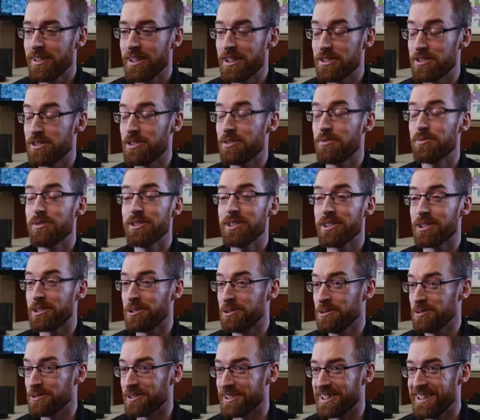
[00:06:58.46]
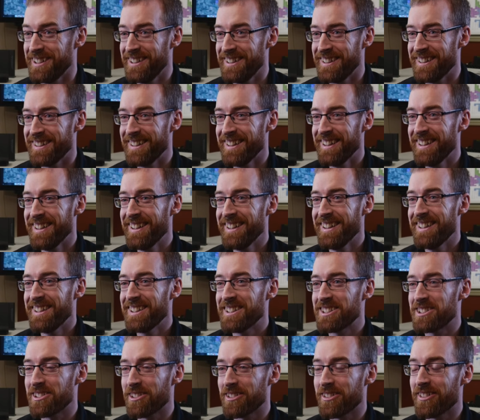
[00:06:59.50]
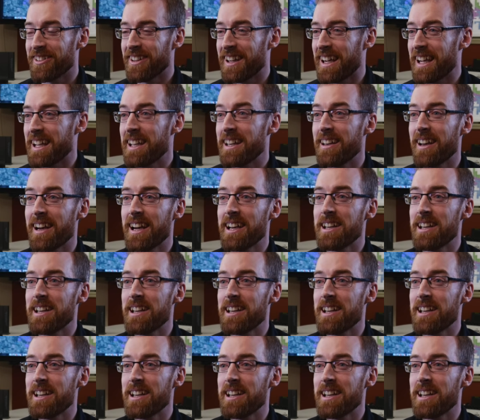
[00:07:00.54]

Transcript: It's just really cool. So I, I